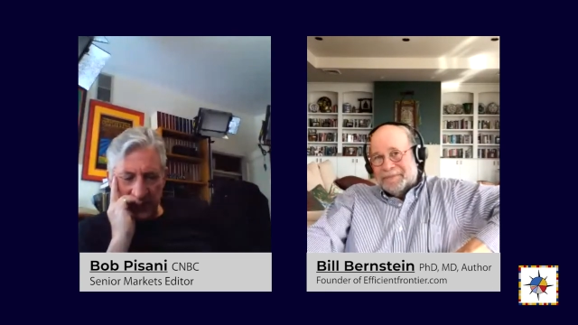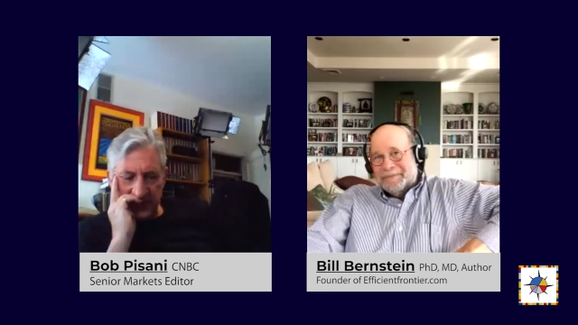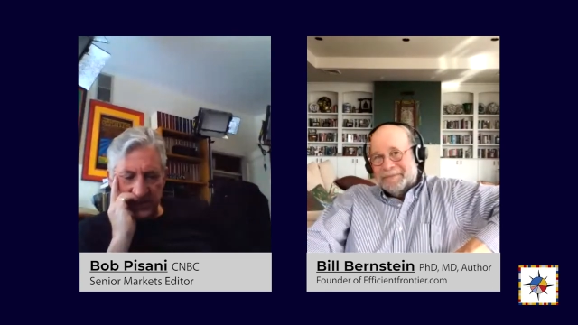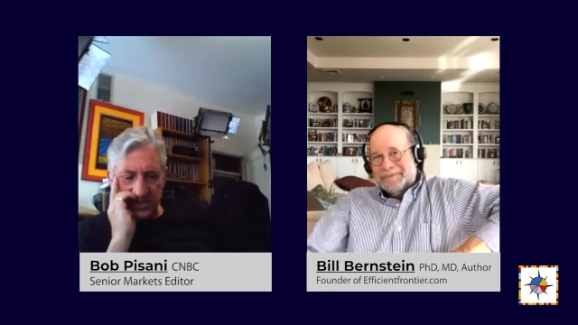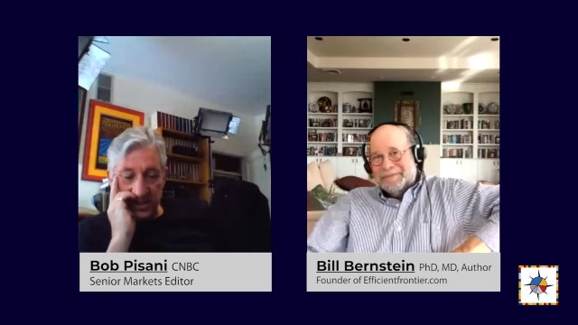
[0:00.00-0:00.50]

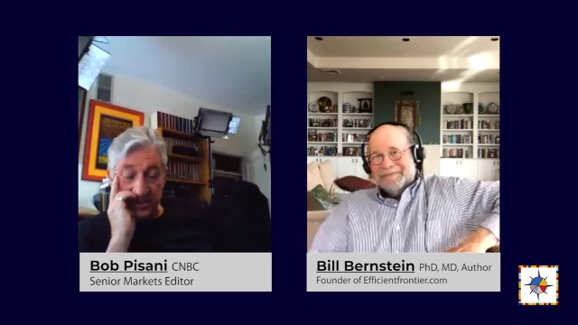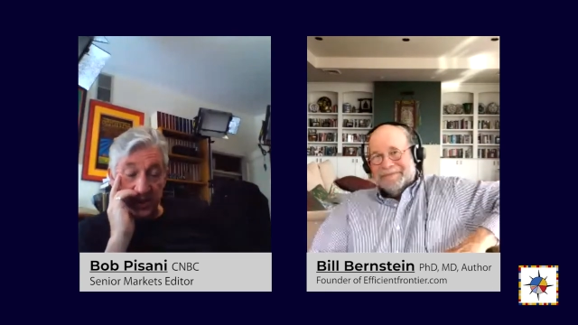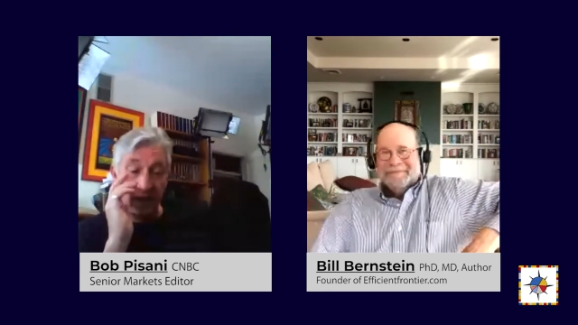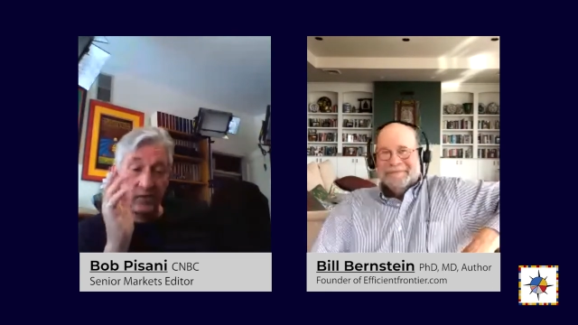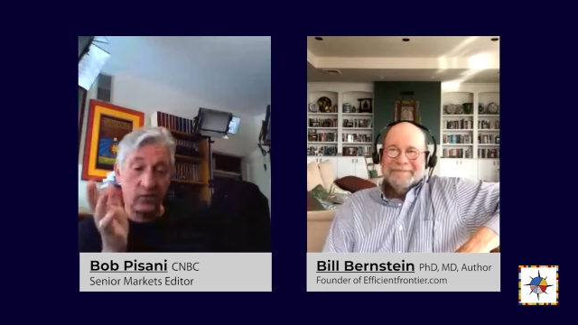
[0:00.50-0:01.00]

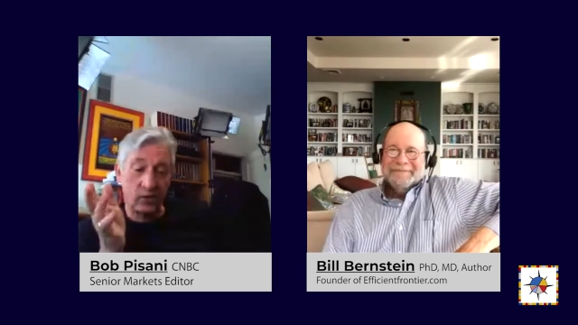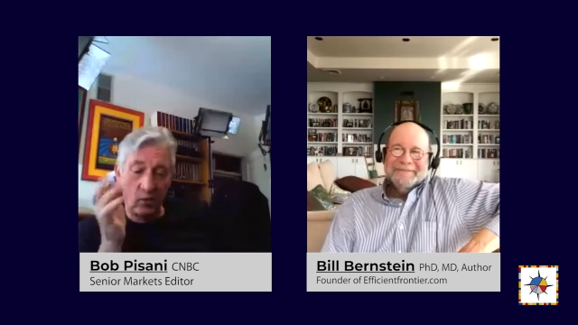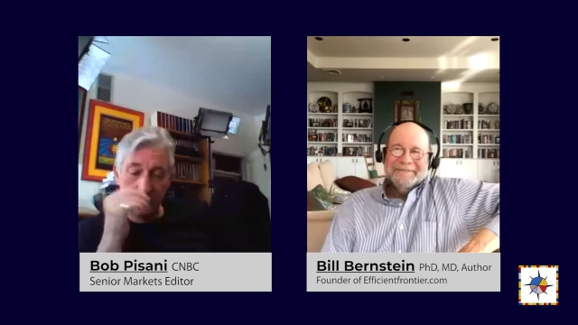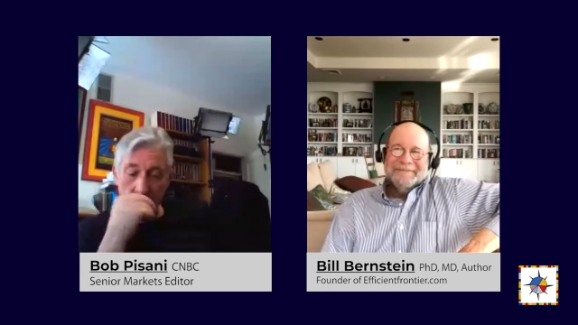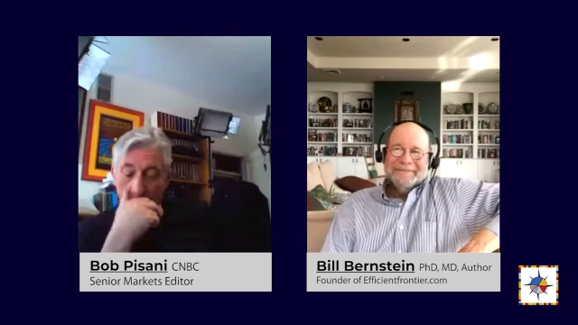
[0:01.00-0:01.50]
Speaker 1: 2006. I
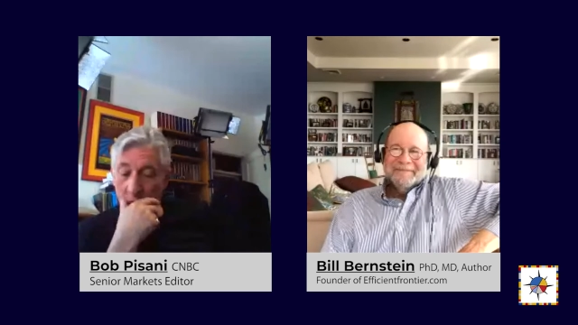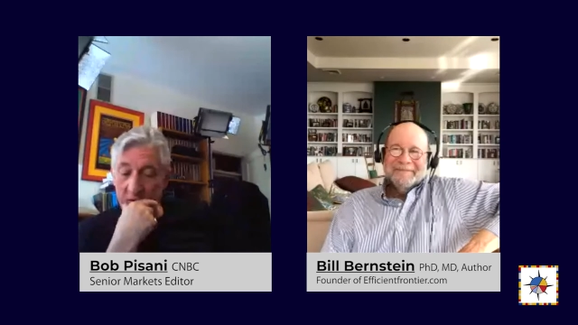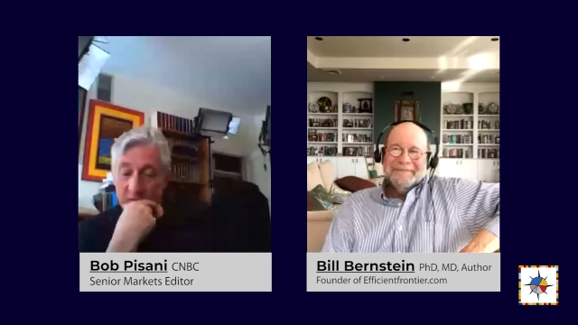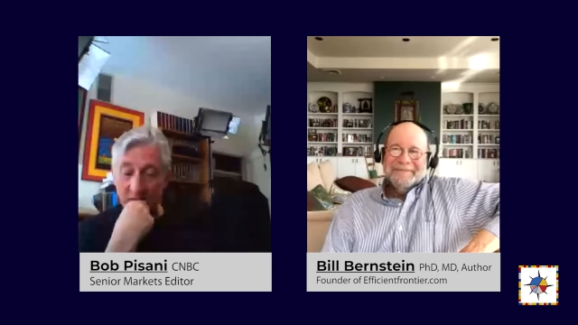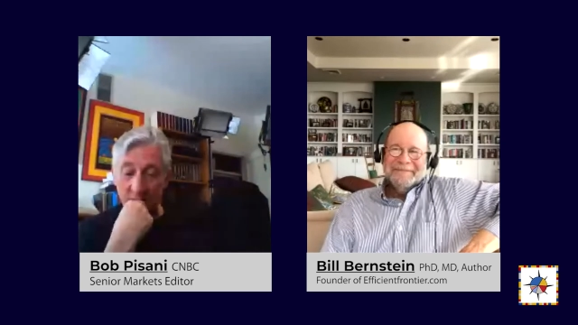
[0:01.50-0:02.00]
actually called him
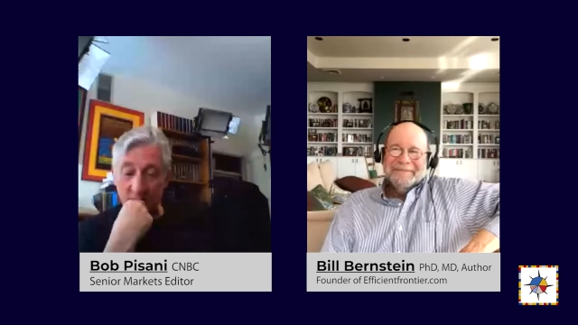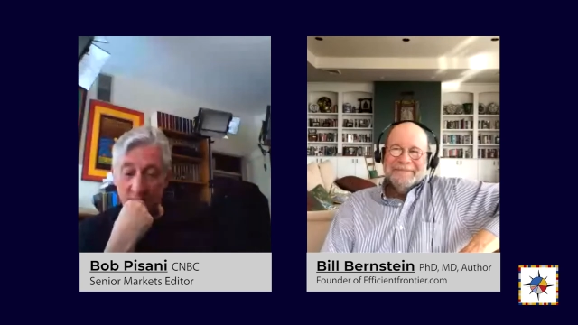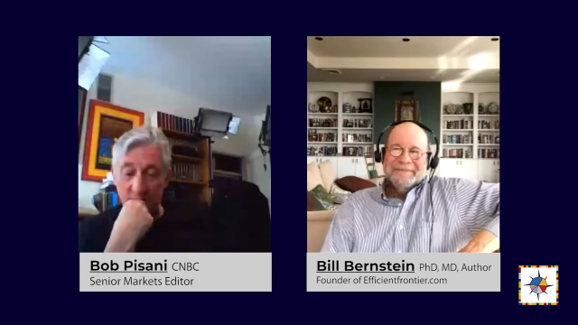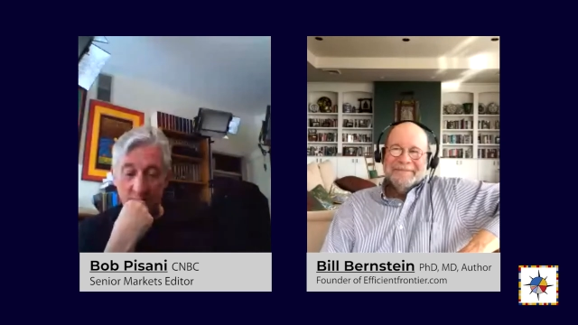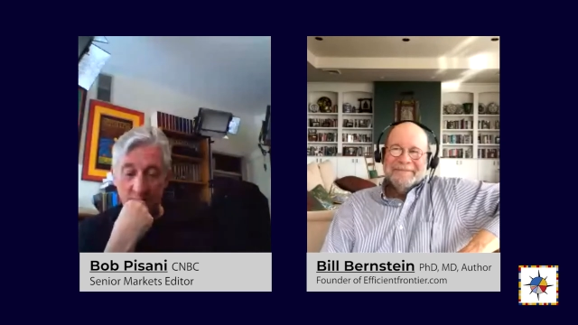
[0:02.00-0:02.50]
and said,
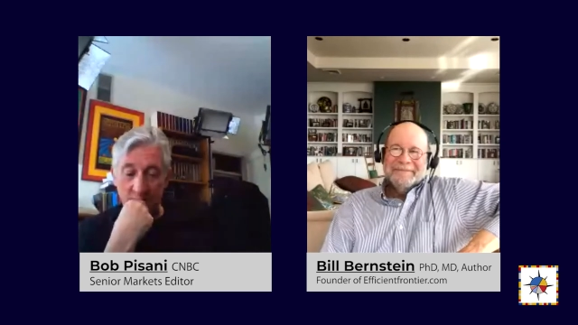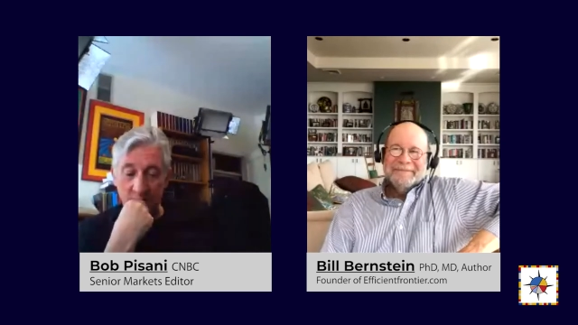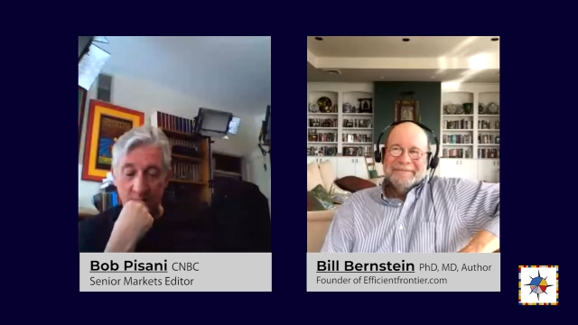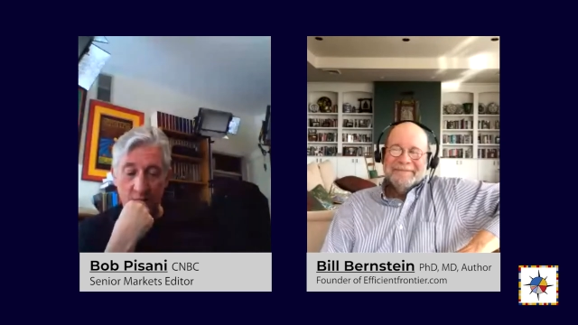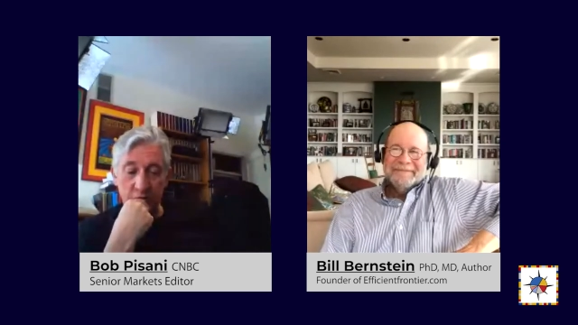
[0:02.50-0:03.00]

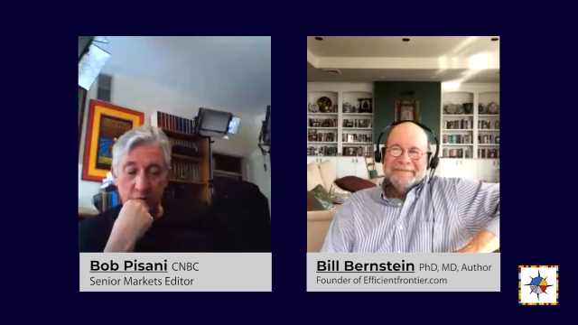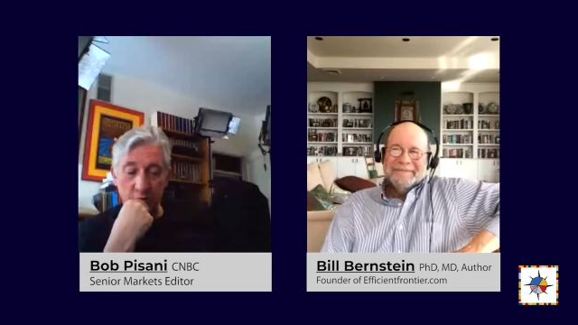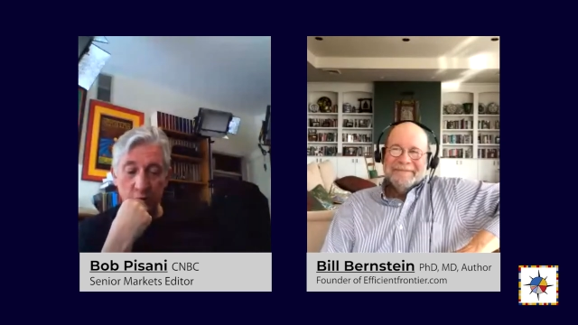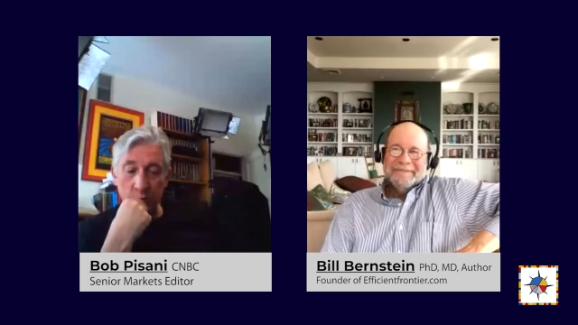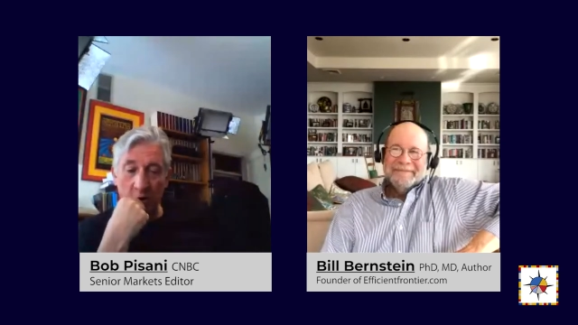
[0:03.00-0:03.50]
I'll
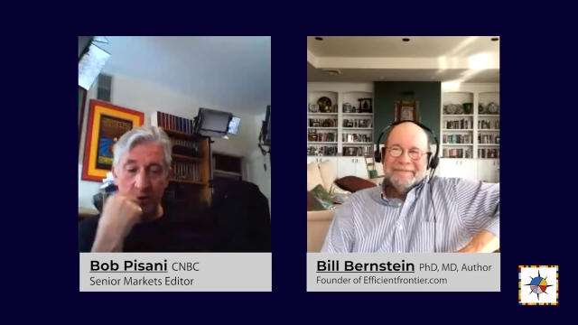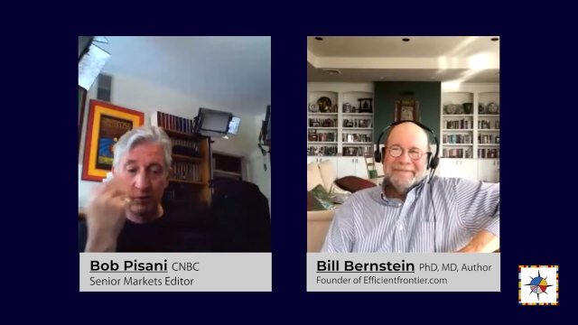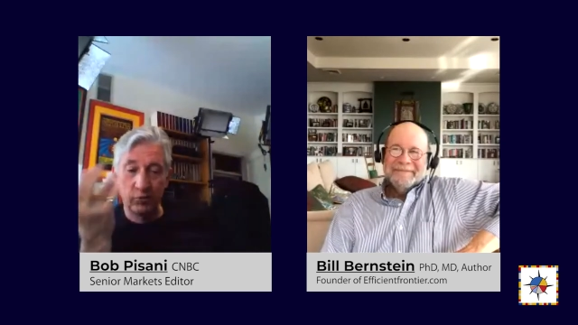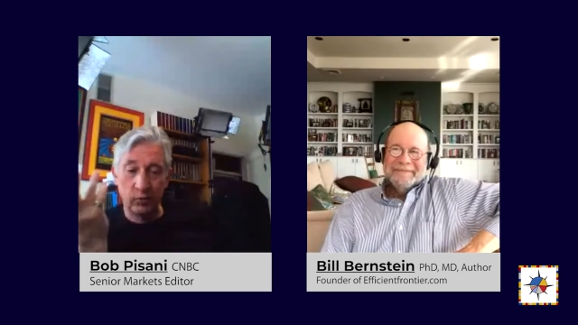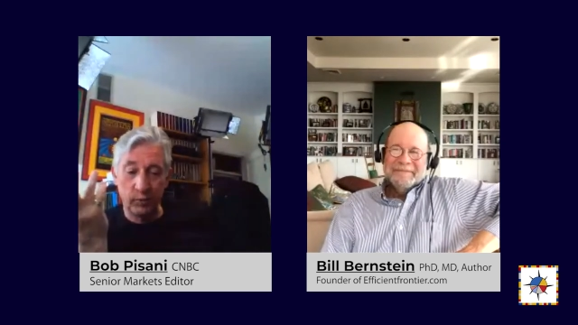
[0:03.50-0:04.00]
show you
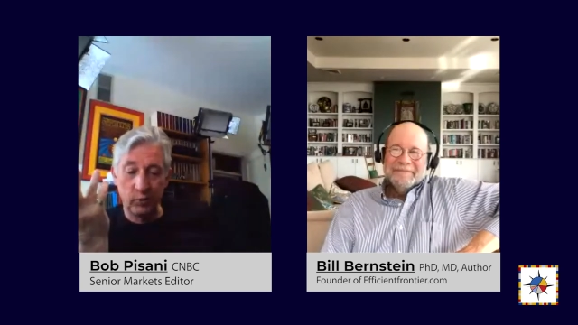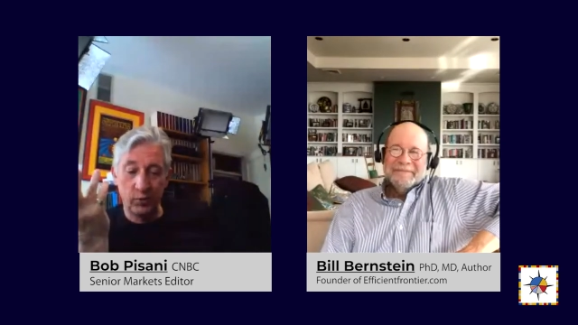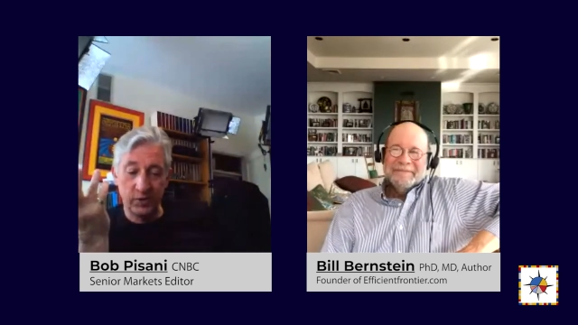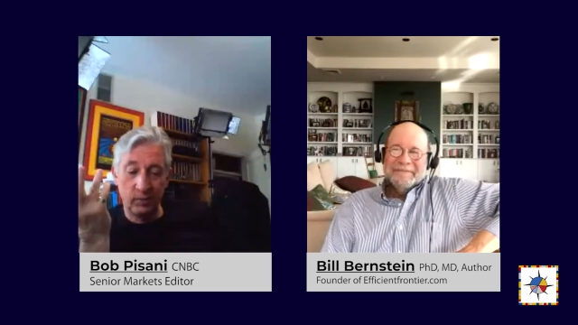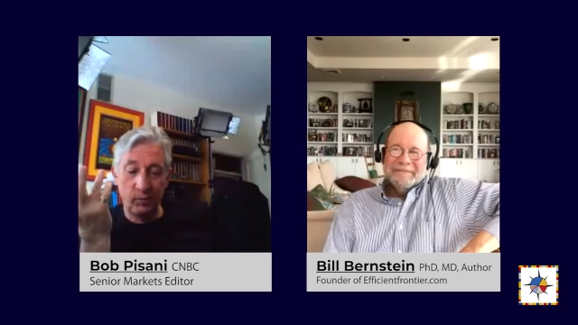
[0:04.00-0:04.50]
mine if you show me
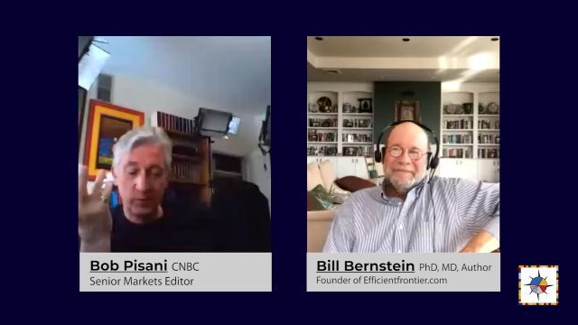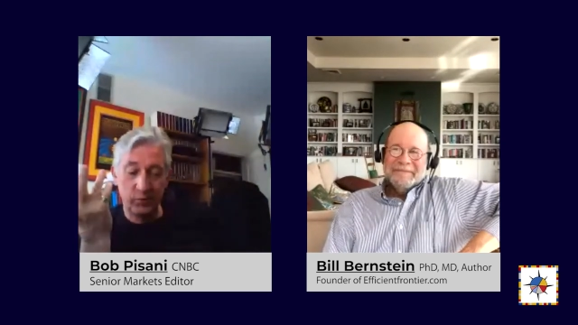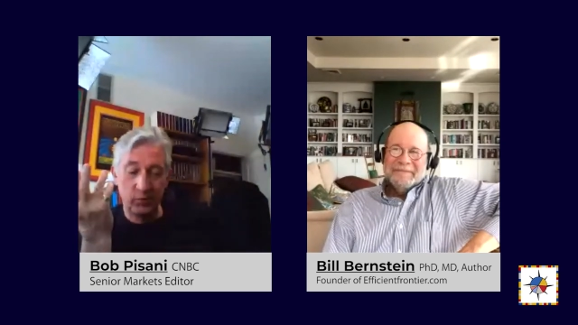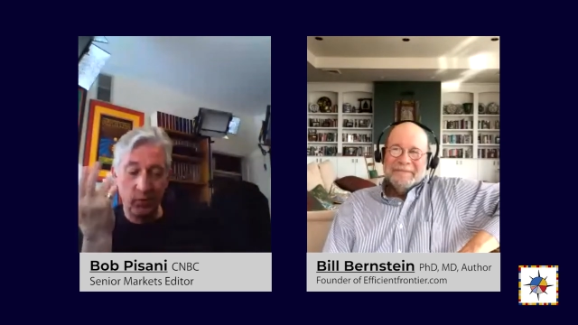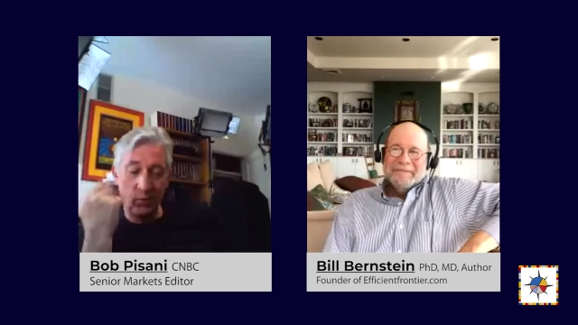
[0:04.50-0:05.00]
yours. Tell me
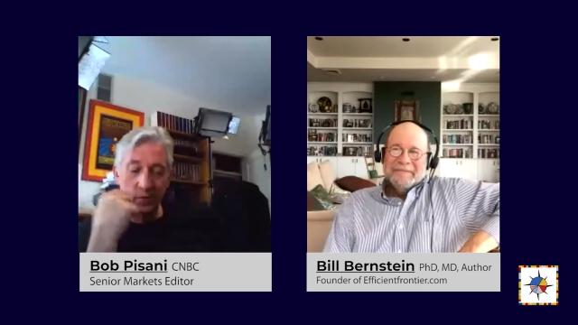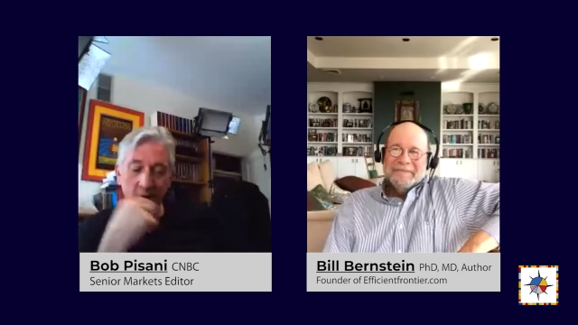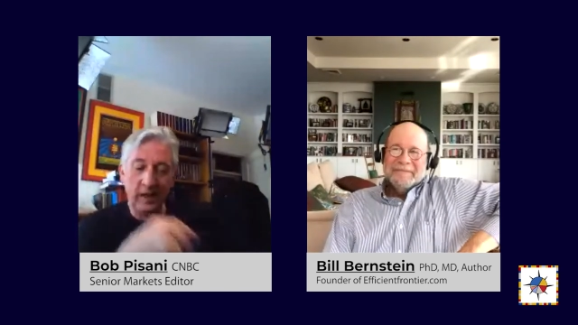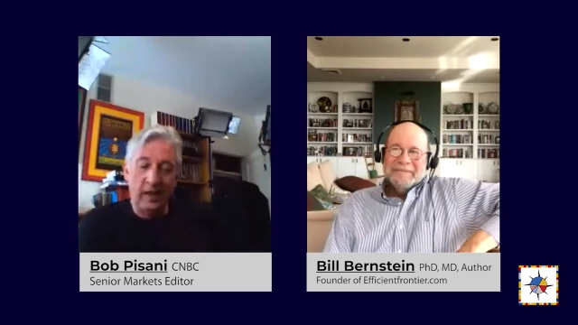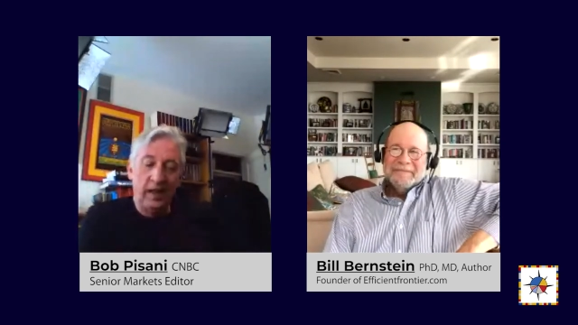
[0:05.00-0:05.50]
what you own.